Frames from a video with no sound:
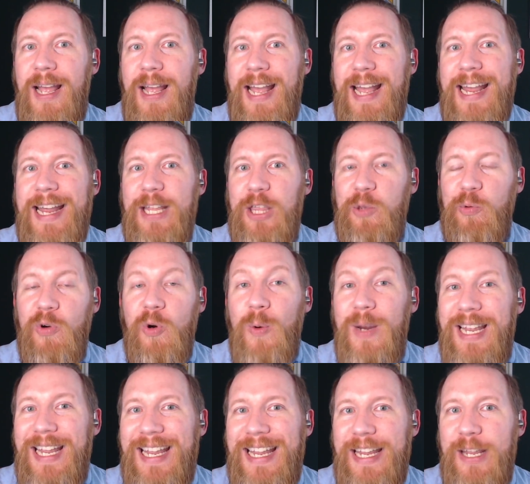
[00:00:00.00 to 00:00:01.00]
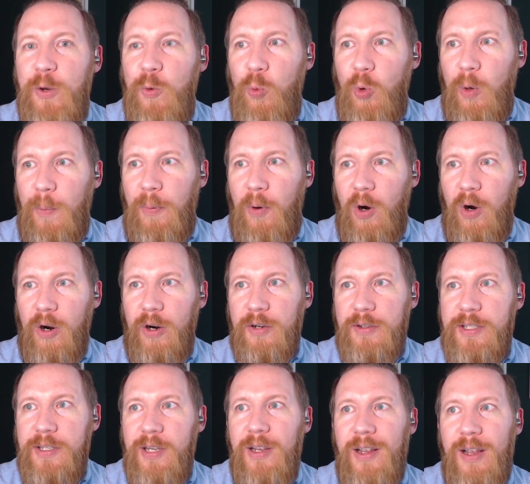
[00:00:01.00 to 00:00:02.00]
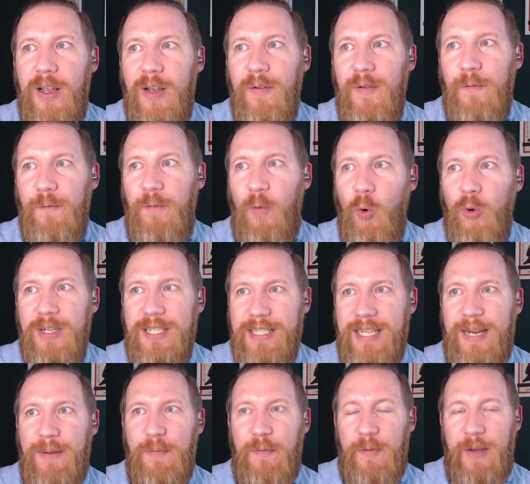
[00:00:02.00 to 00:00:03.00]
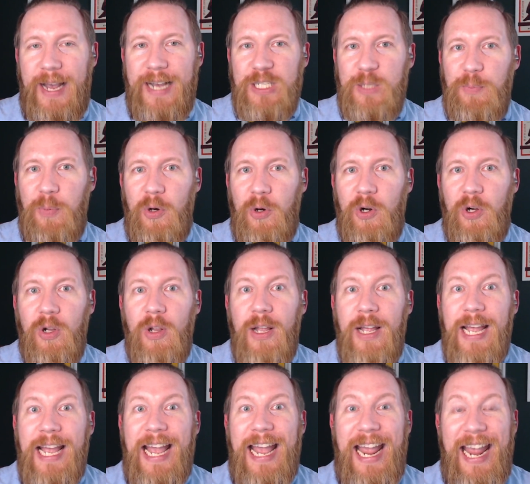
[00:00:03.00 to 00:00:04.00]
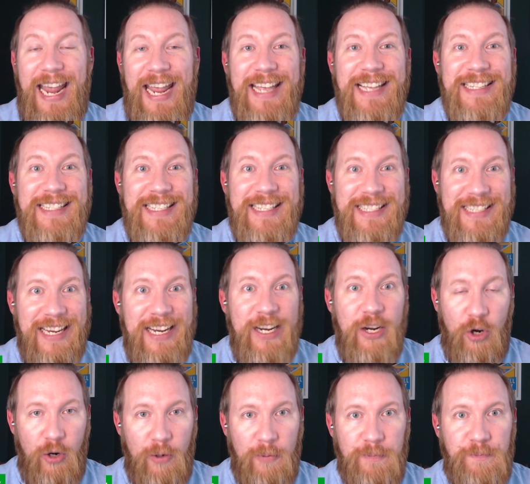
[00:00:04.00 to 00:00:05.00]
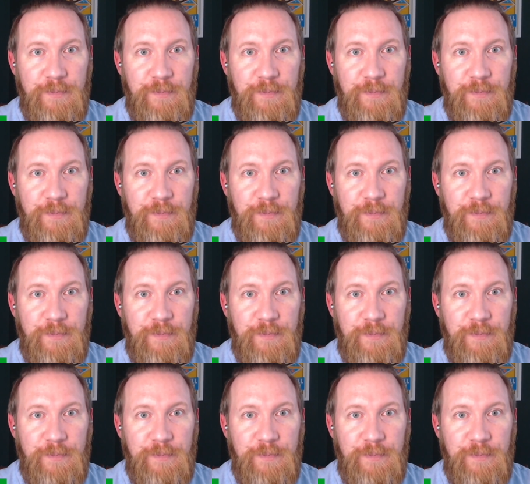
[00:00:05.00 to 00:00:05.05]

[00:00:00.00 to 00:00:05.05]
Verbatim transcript: he threw equal parts four-seam fastball, and sinker.